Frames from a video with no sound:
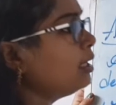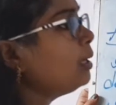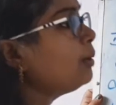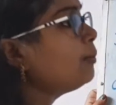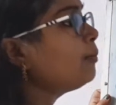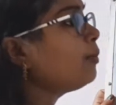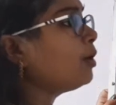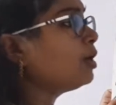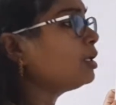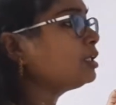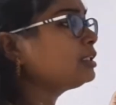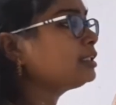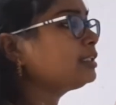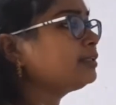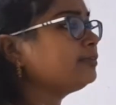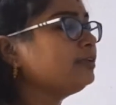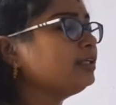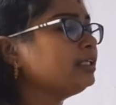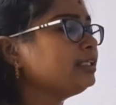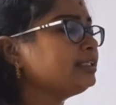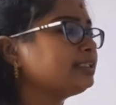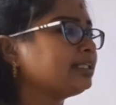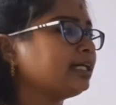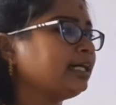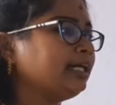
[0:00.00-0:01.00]
Positively
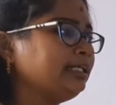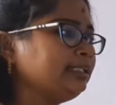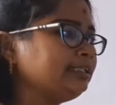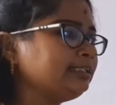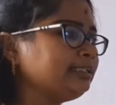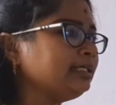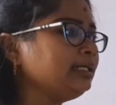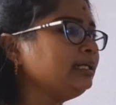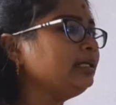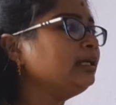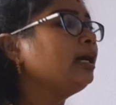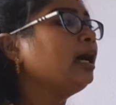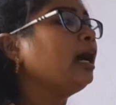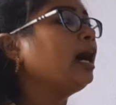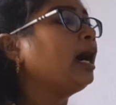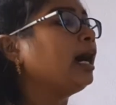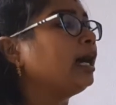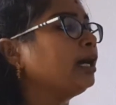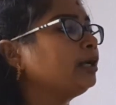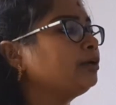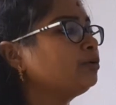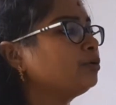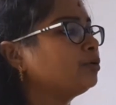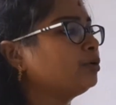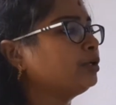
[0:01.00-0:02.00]
charged
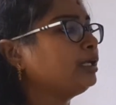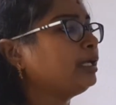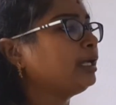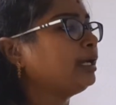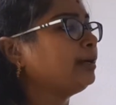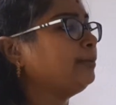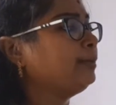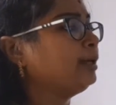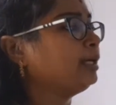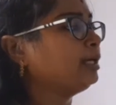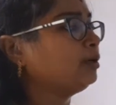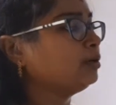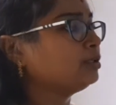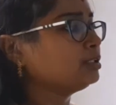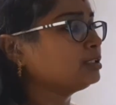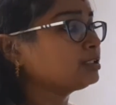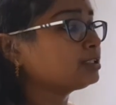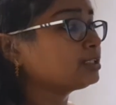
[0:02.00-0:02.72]
hydronium ions.